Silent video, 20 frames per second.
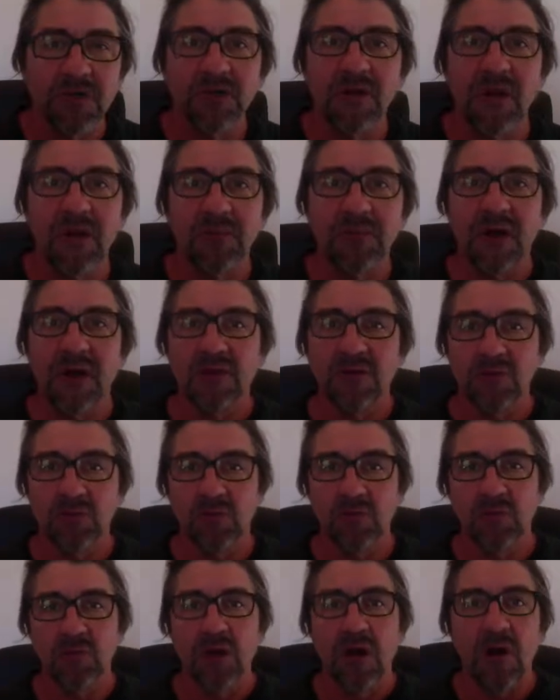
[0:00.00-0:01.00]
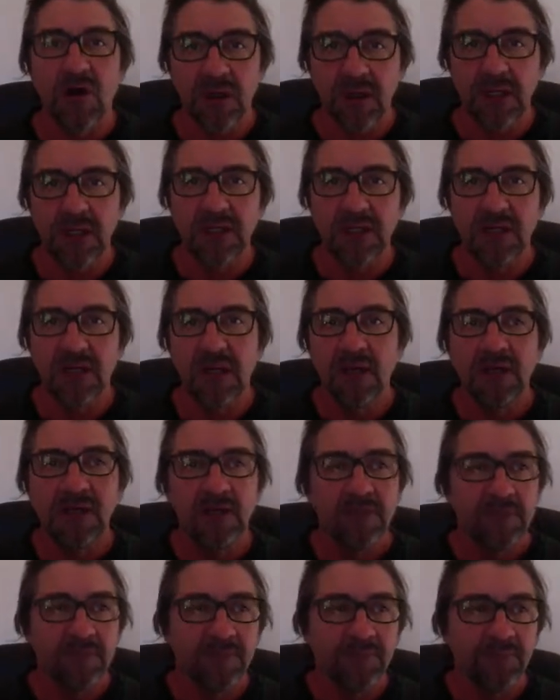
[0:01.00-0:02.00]
to talk about drawing
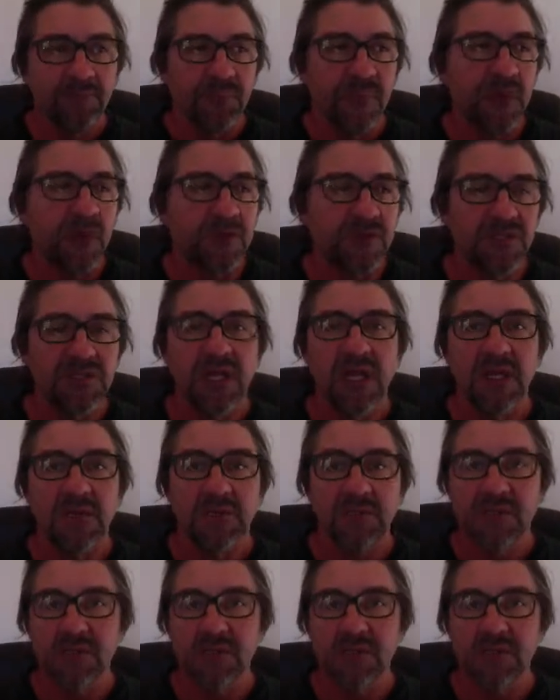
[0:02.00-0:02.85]
shapes